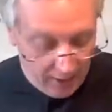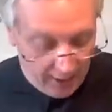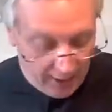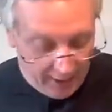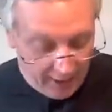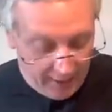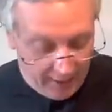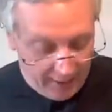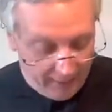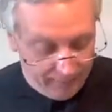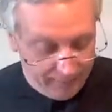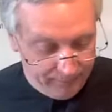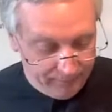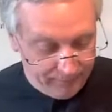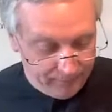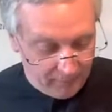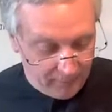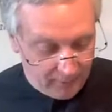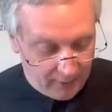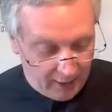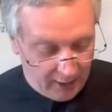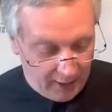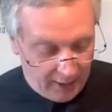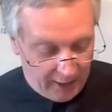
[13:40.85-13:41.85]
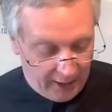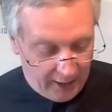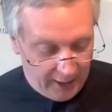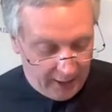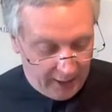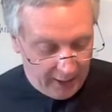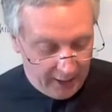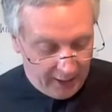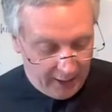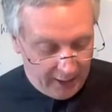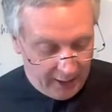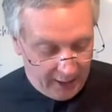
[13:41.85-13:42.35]
And
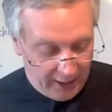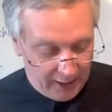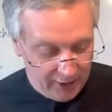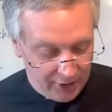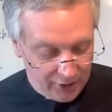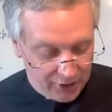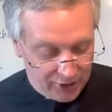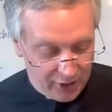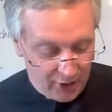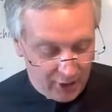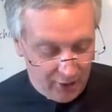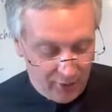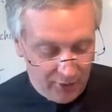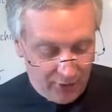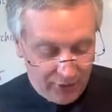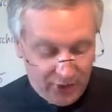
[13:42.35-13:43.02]
so